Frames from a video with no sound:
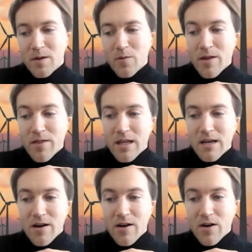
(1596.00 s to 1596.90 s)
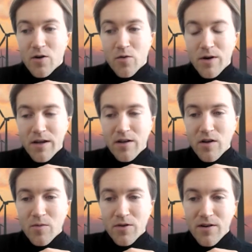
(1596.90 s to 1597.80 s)
within their
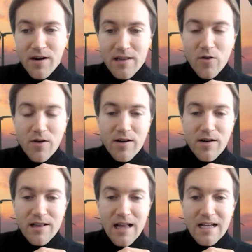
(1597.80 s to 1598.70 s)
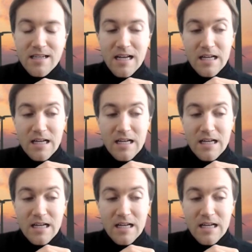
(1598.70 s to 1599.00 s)
curriculum or their class.